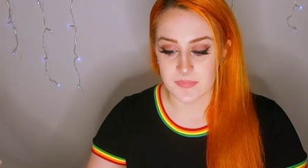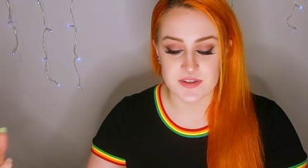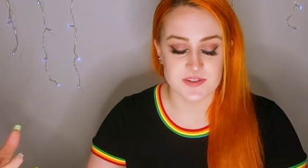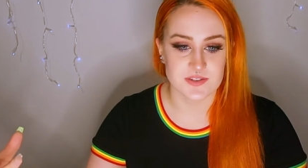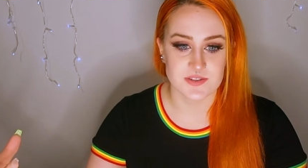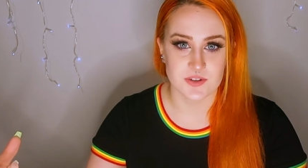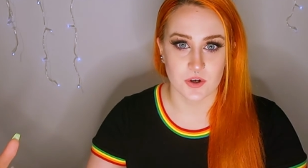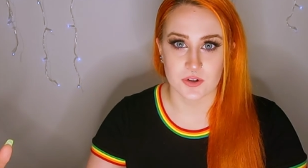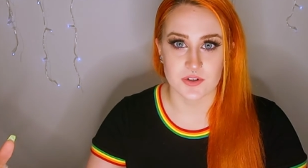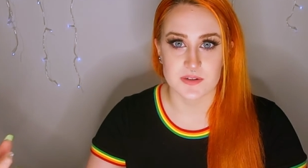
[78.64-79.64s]
This
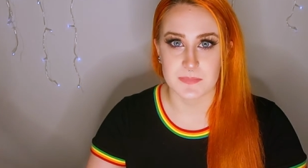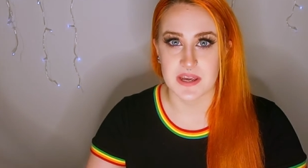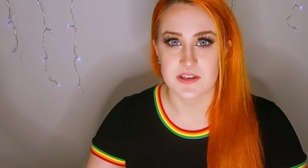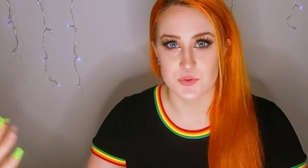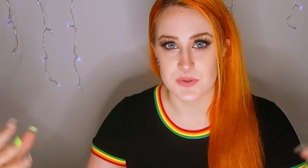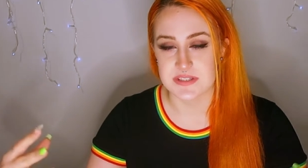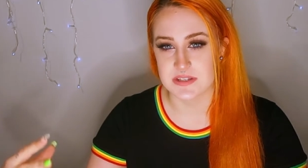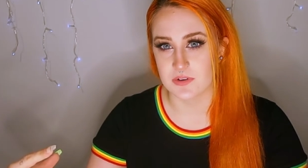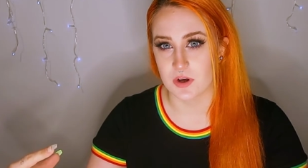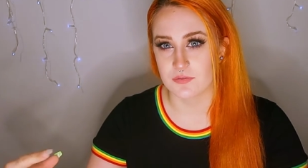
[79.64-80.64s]
song to me has always
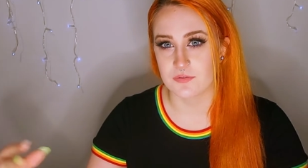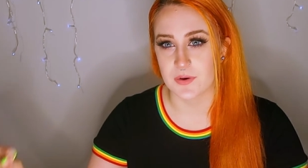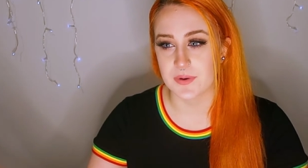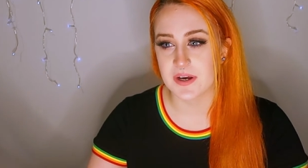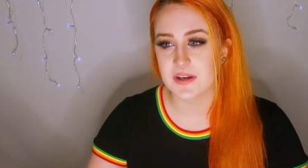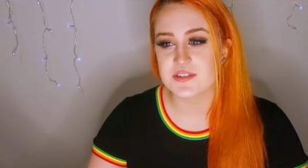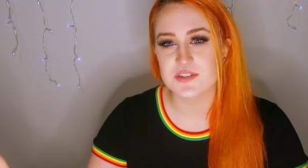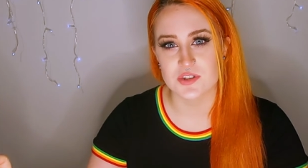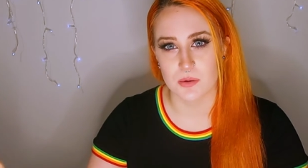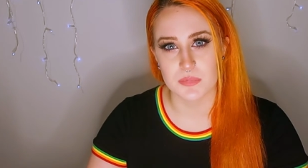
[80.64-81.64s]
given off very kind of
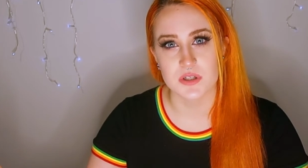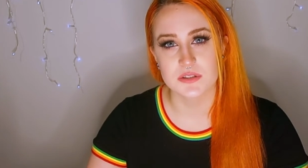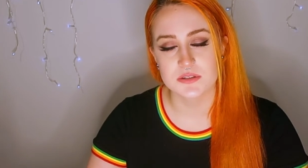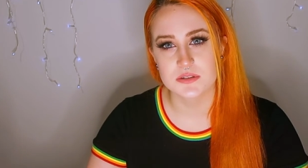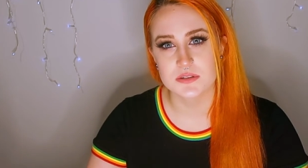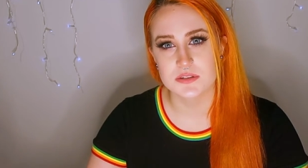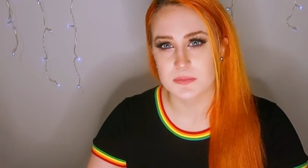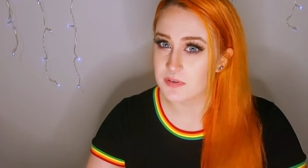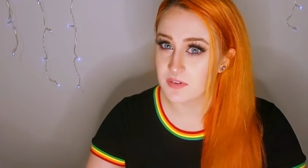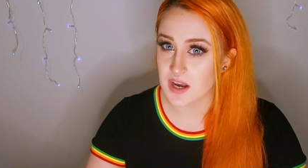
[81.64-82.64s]
somber
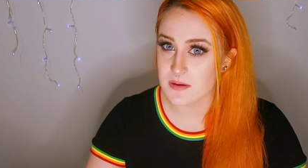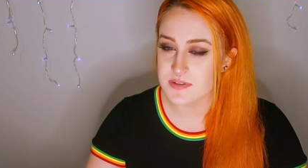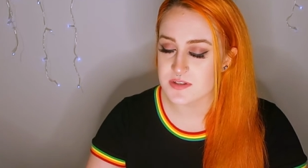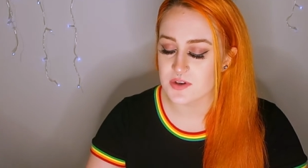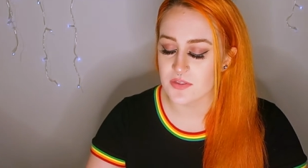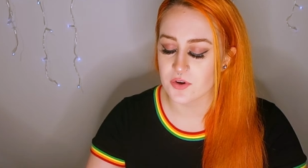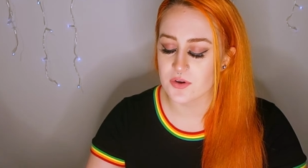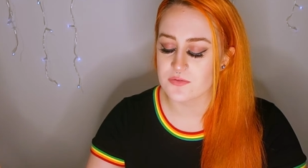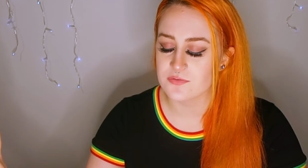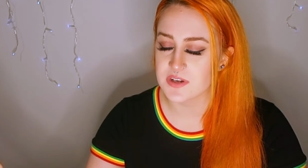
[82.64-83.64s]
vibes, so I thought
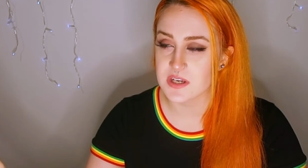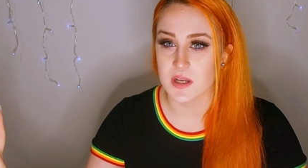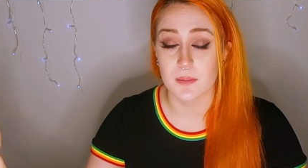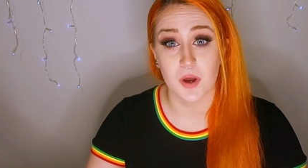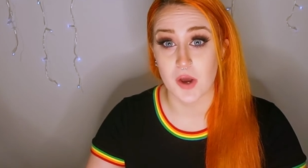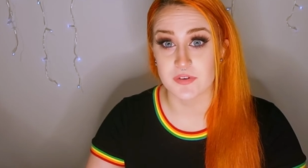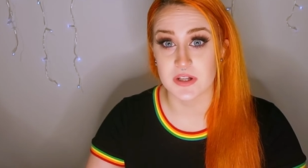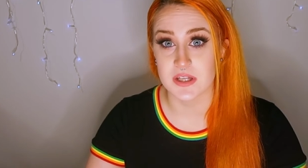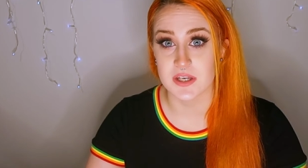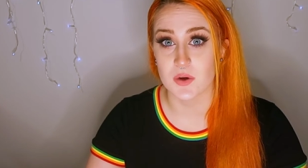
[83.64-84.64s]
it fit in
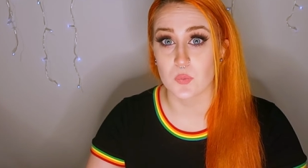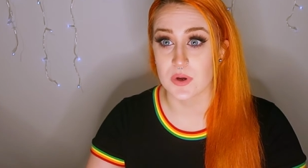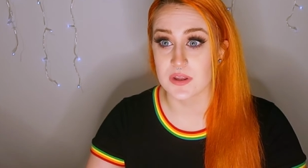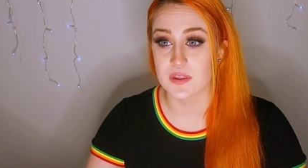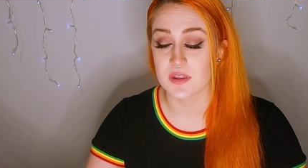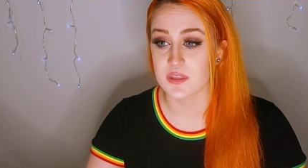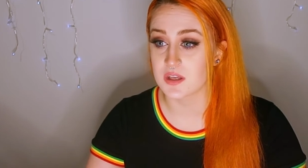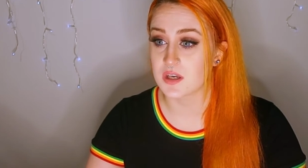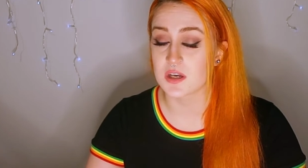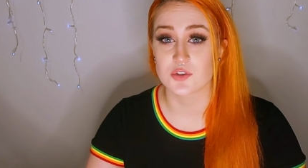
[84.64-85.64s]
perfectly with
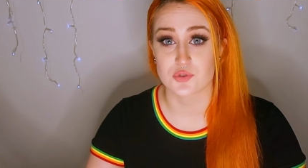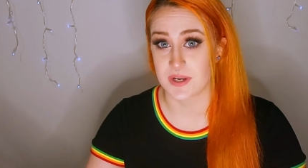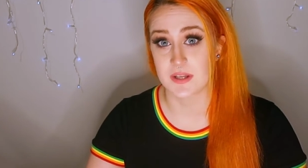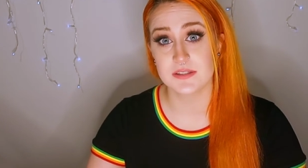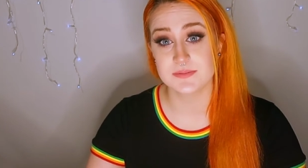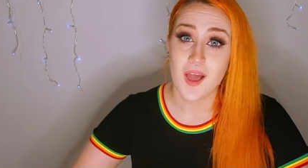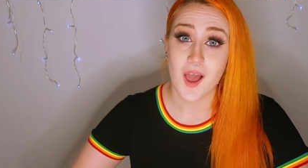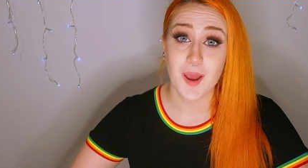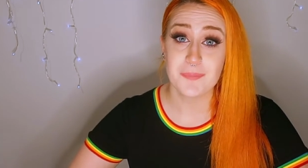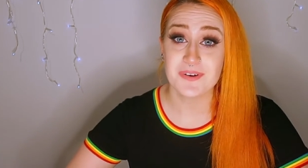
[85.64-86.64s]
the trailer.
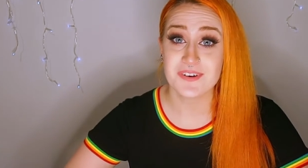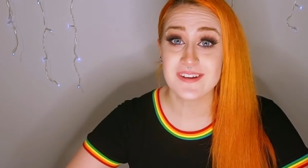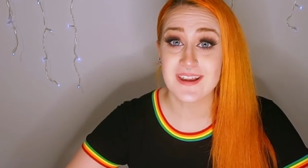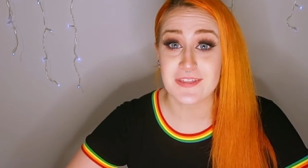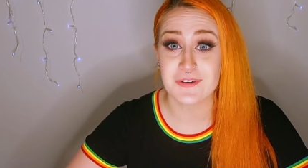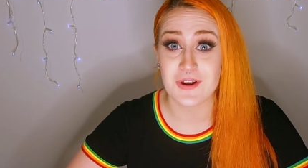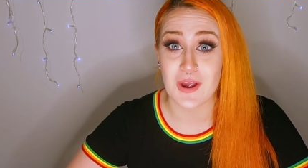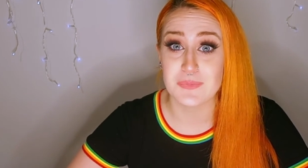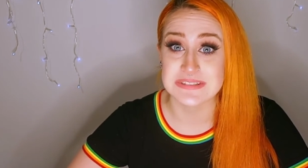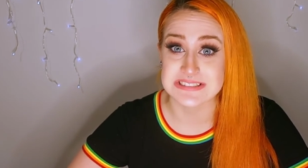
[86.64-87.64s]
I'm not gonna lie though,
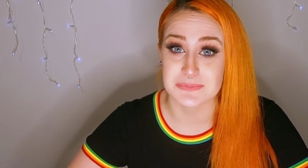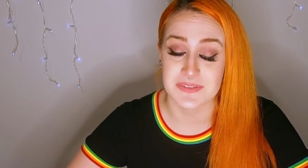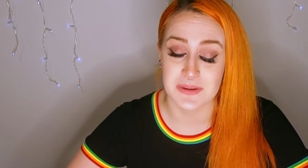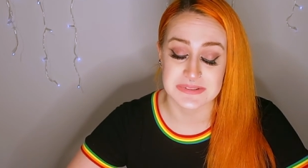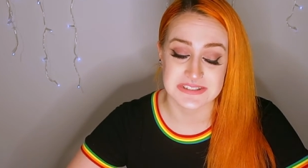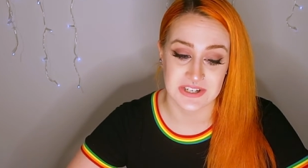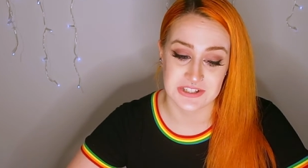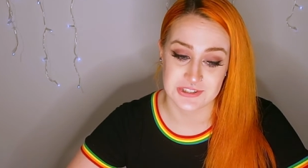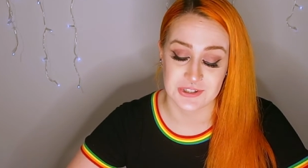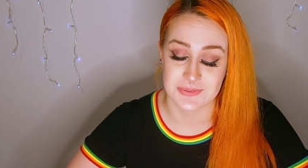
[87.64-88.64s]
I was someone that was
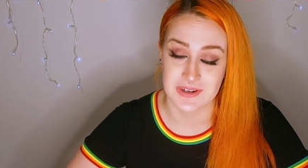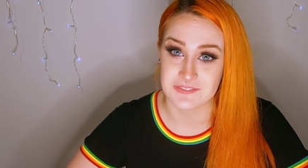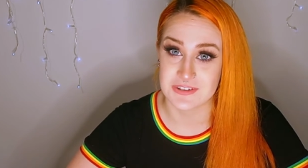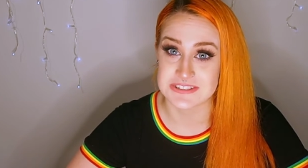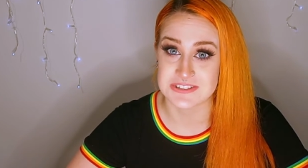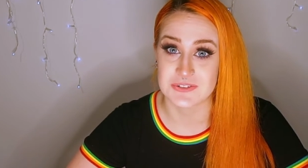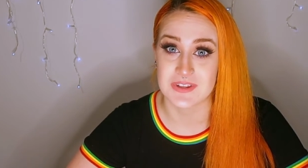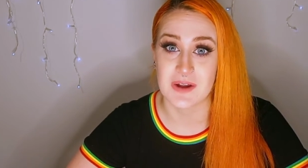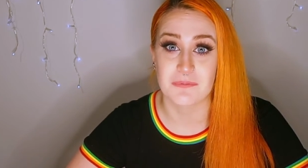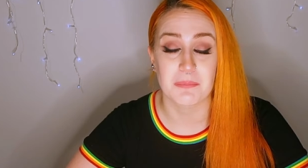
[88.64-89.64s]
kind of shocked when I first saw
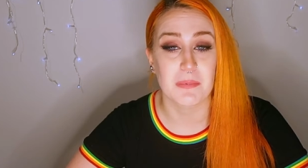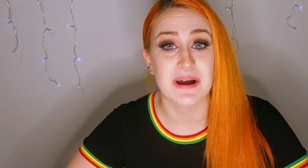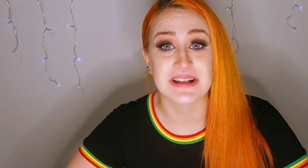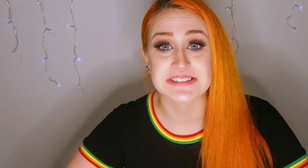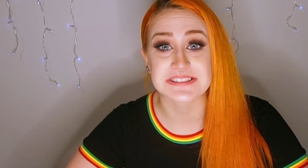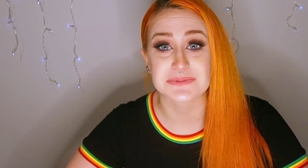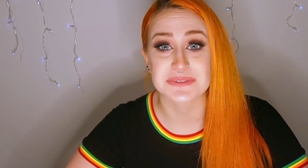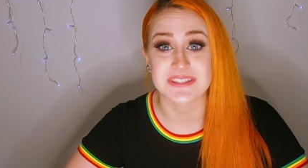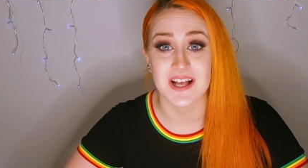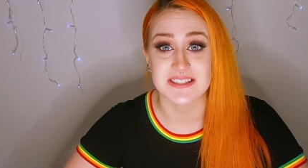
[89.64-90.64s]
that Robert Pattinson
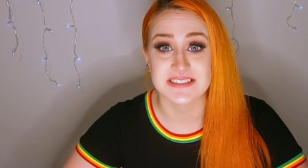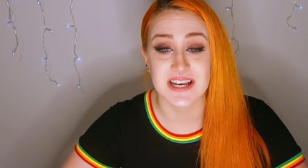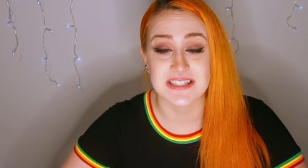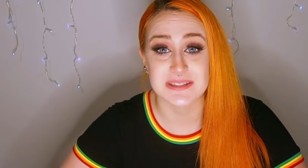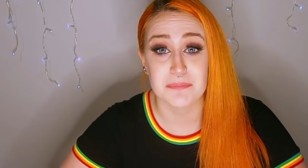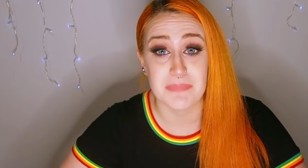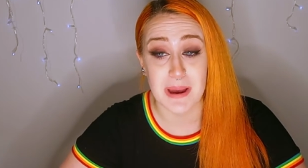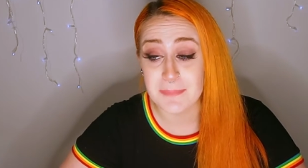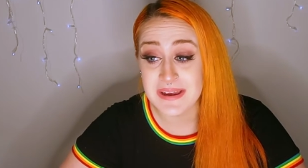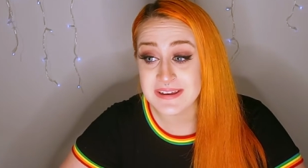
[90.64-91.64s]
was cast as
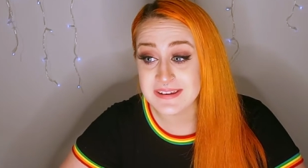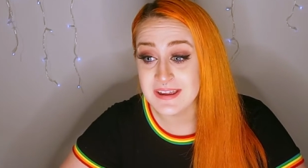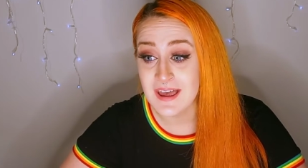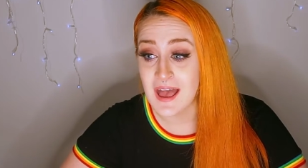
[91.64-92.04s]
Batman.